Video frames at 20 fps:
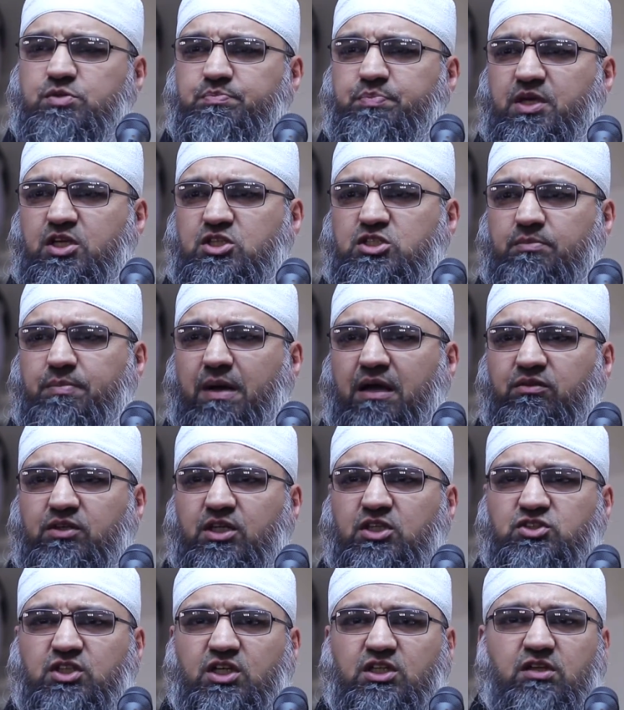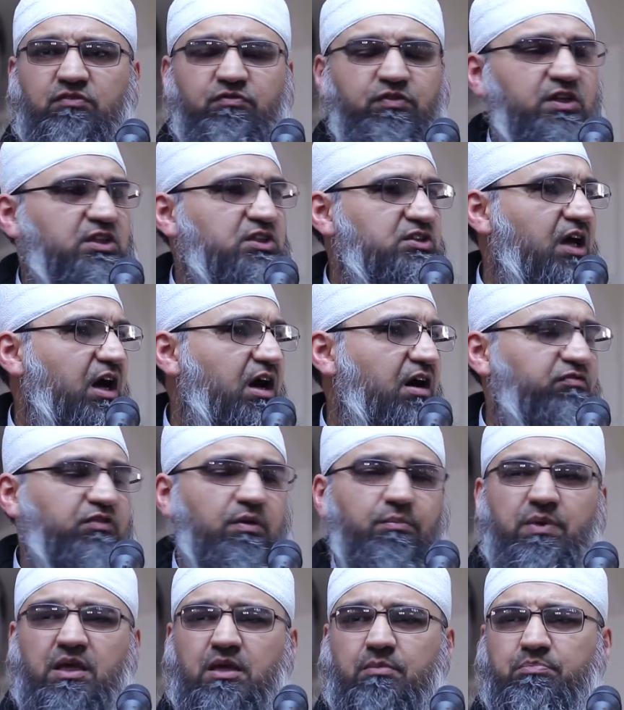speaks about these individuals after
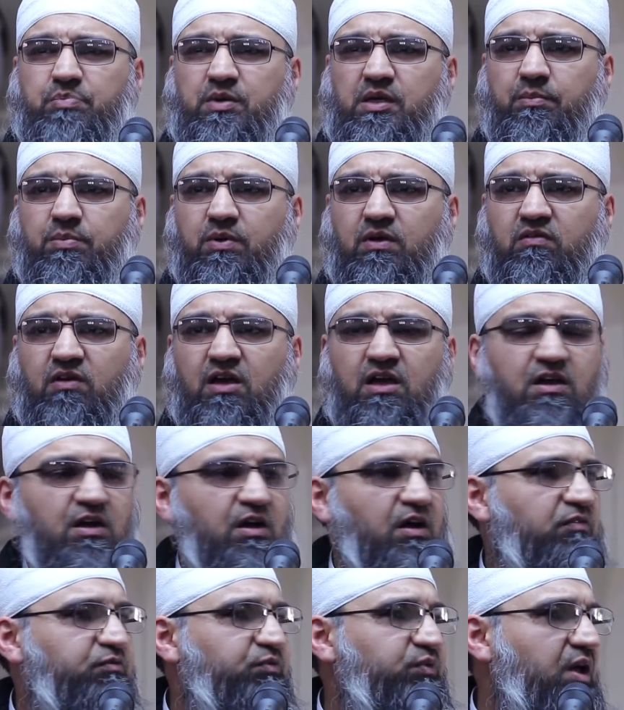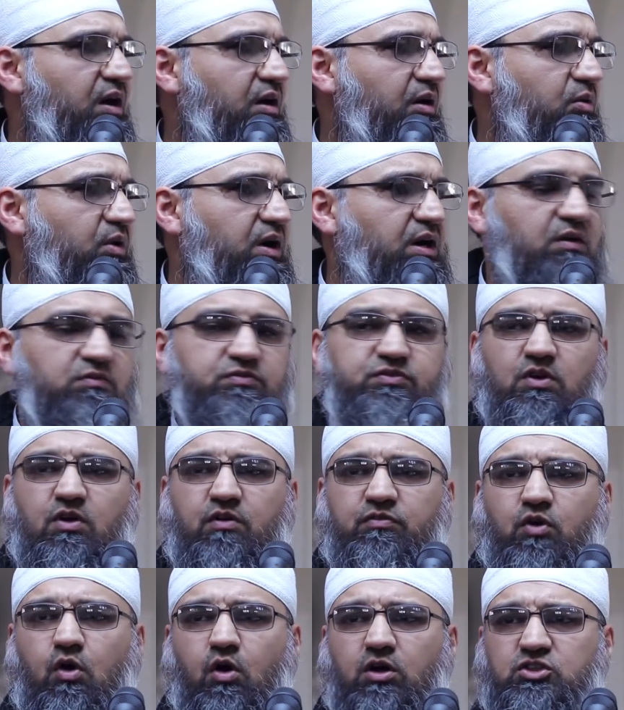being people of taqwa,
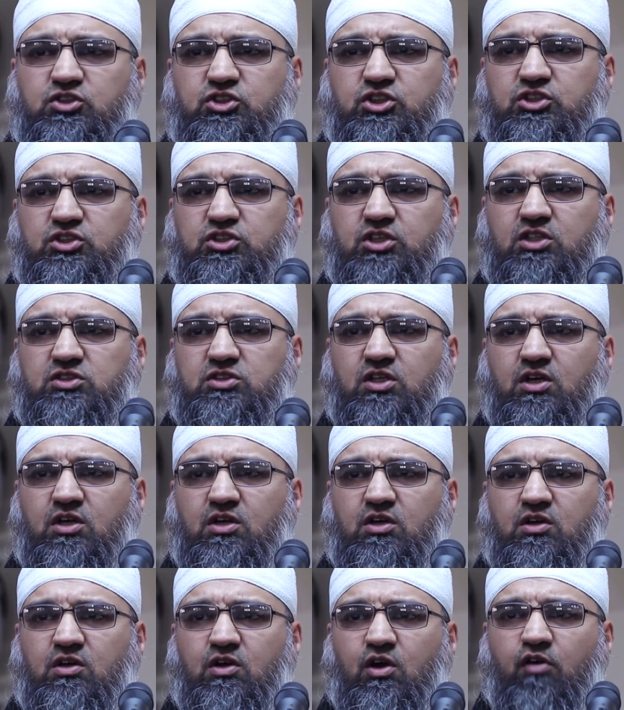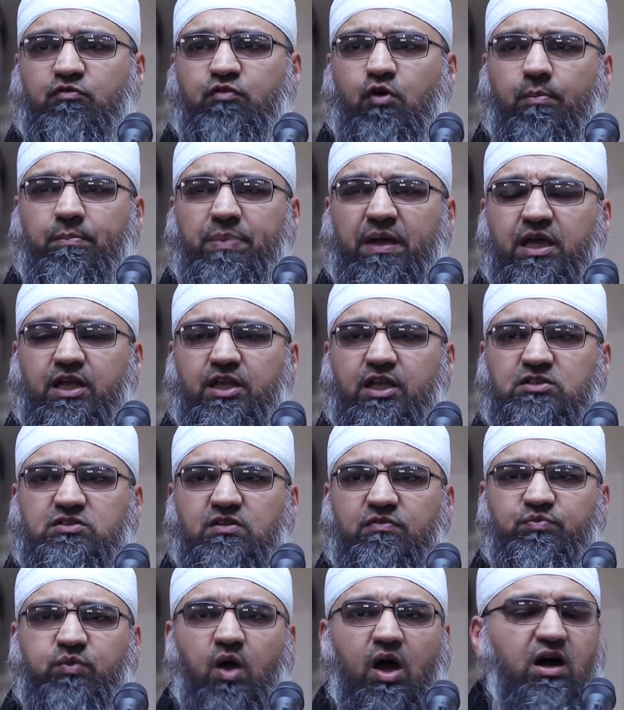of consciousness, of obedience,
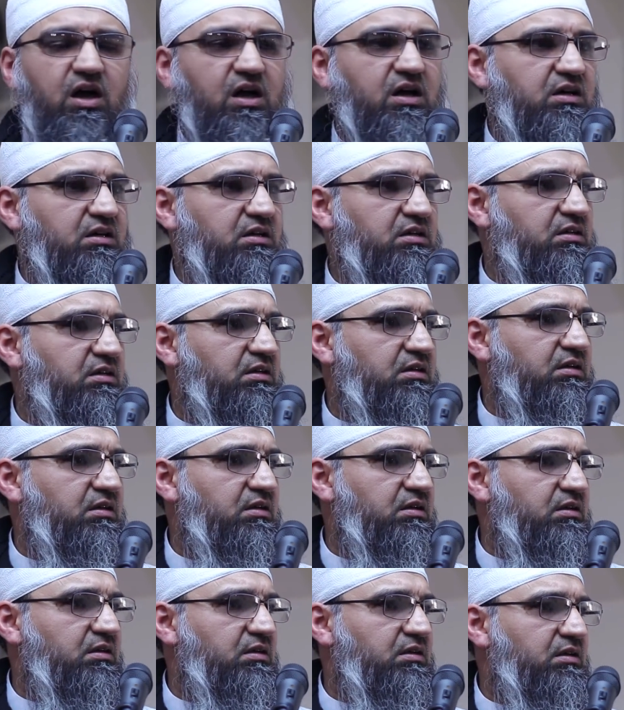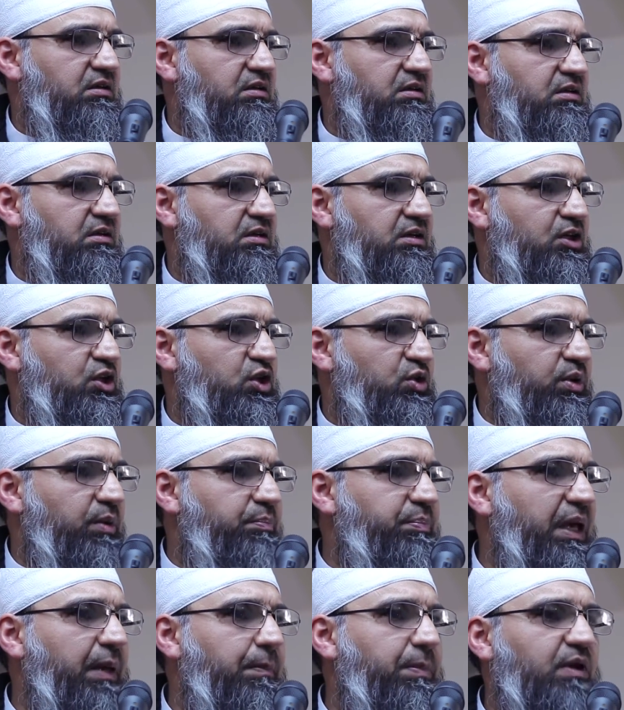of ta'ah. To be
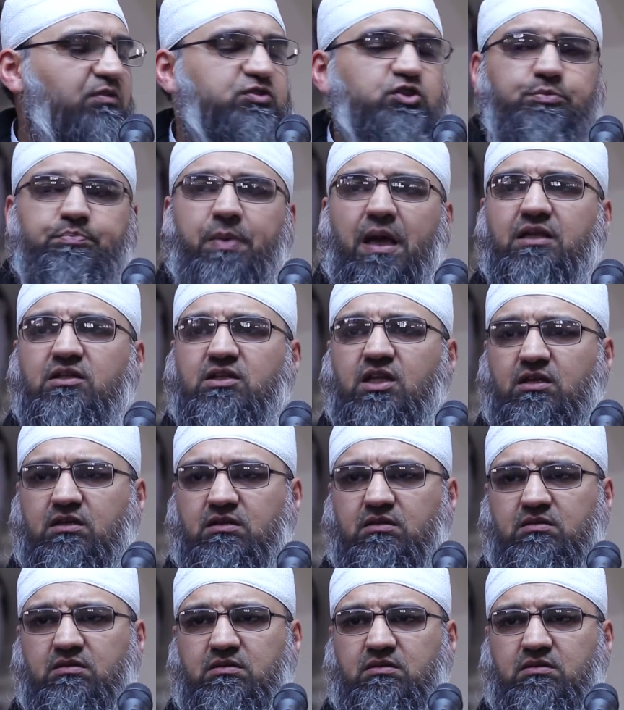people of spending,